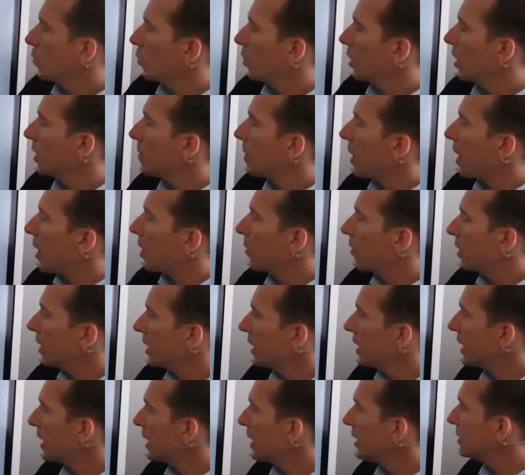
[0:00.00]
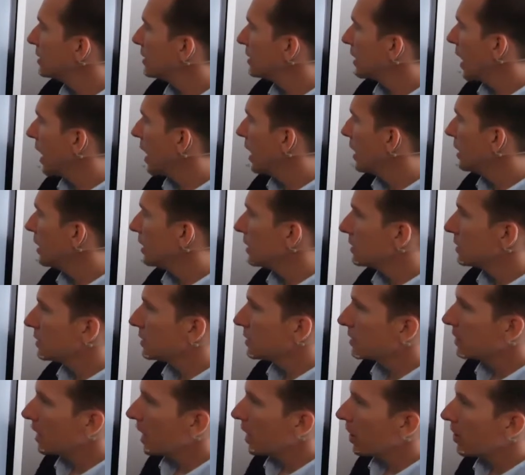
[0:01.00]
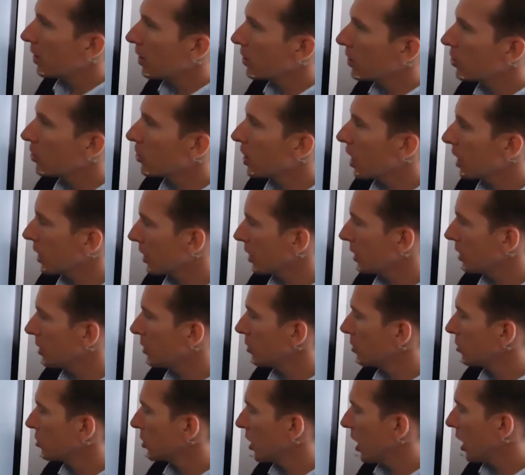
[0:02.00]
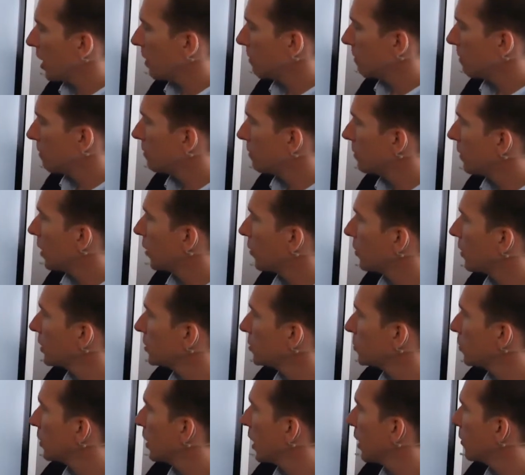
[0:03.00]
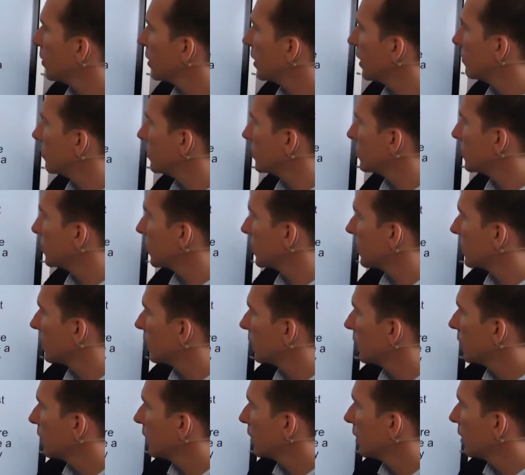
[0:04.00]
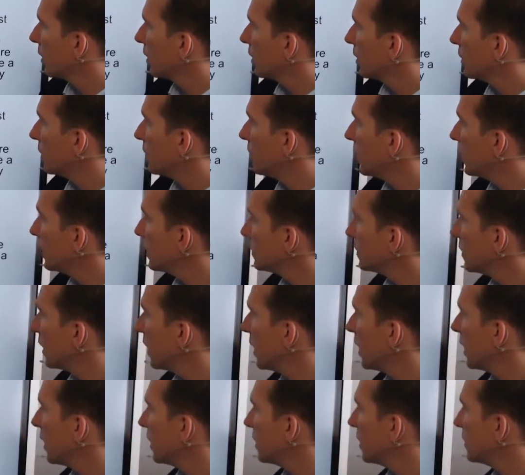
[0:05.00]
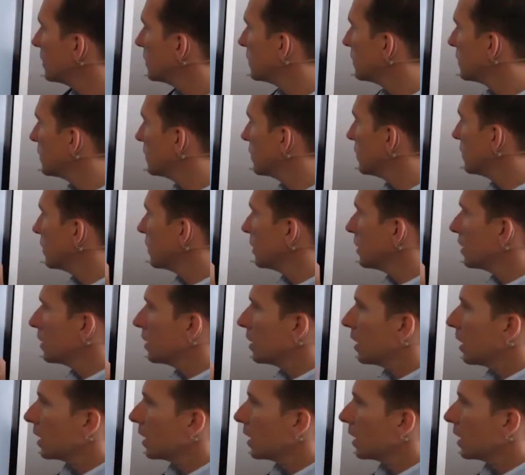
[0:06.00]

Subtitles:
about, he said, Sarah, you're not good at your job. Now, this one I would give it to her. This is a